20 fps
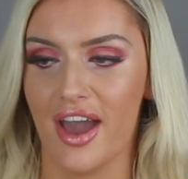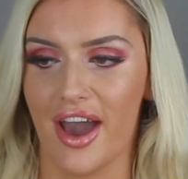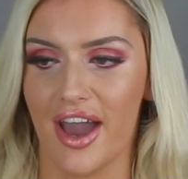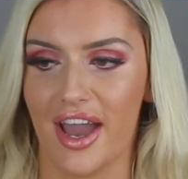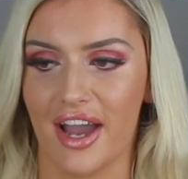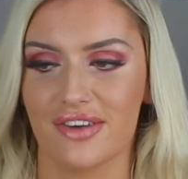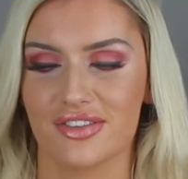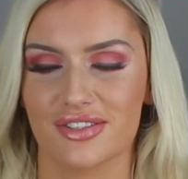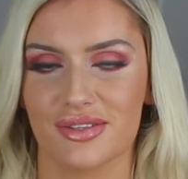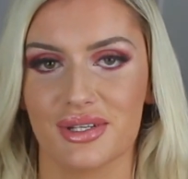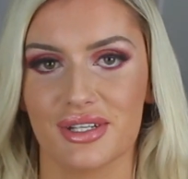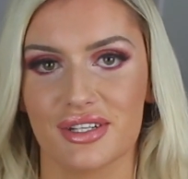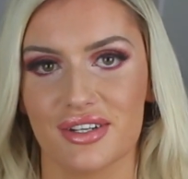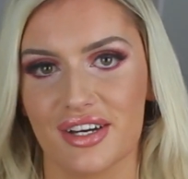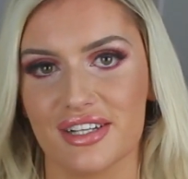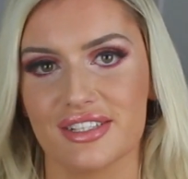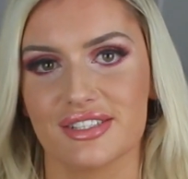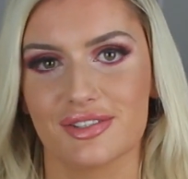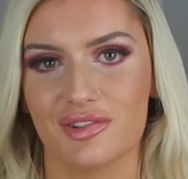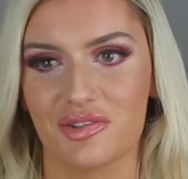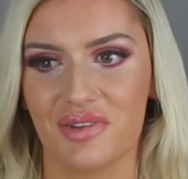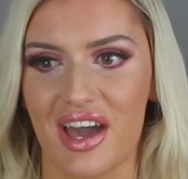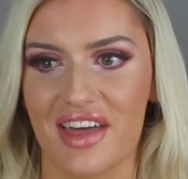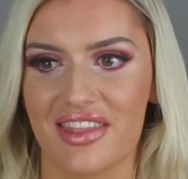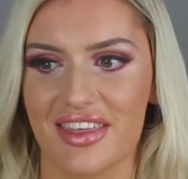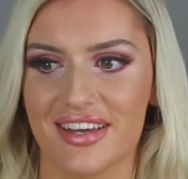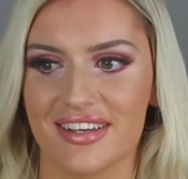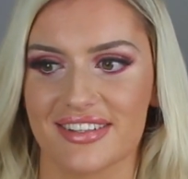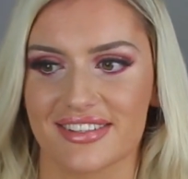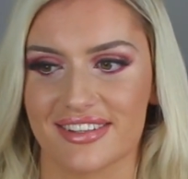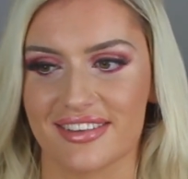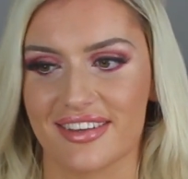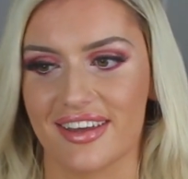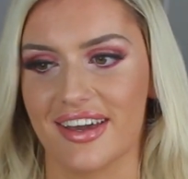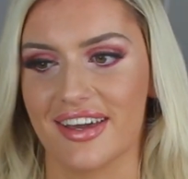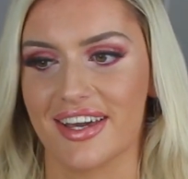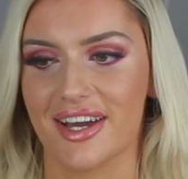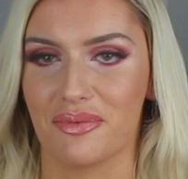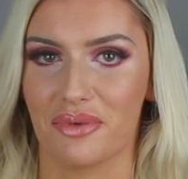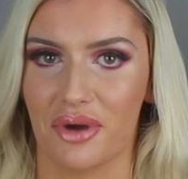I have something nice to wear that isn't
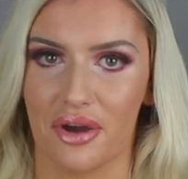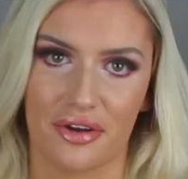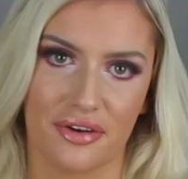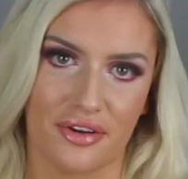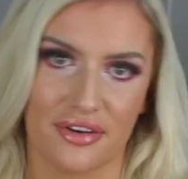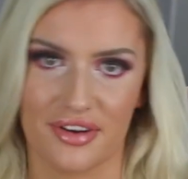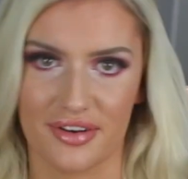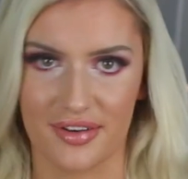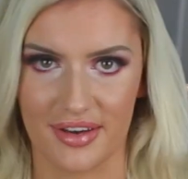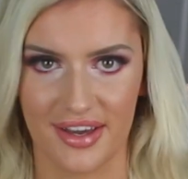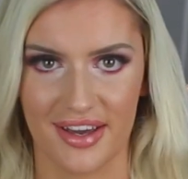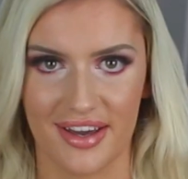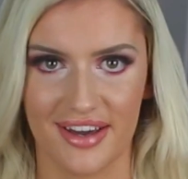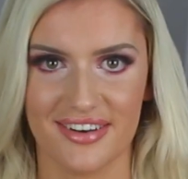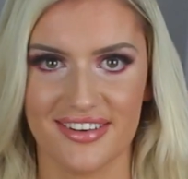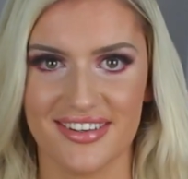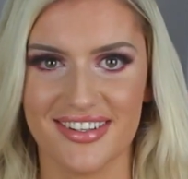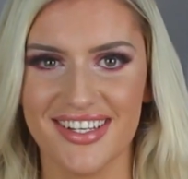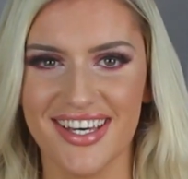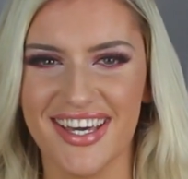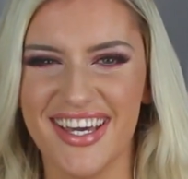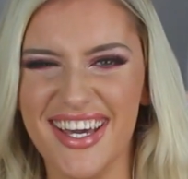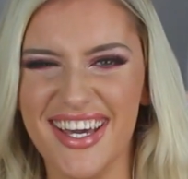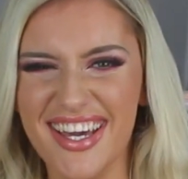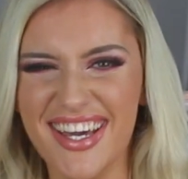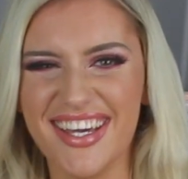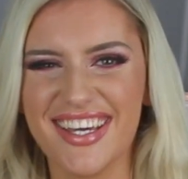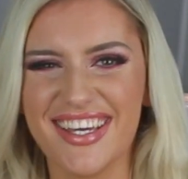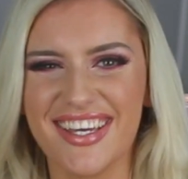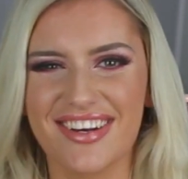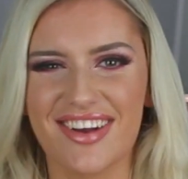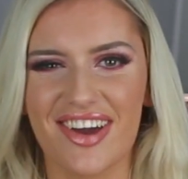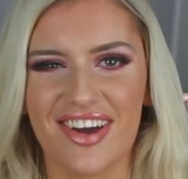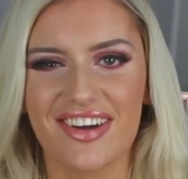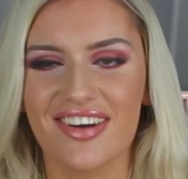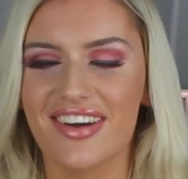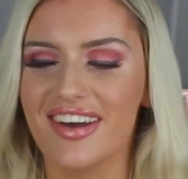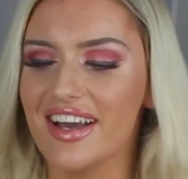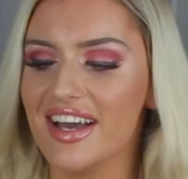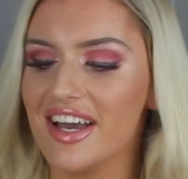like I'm going on a night out, you
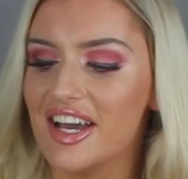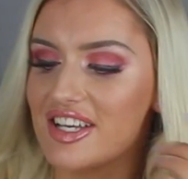know?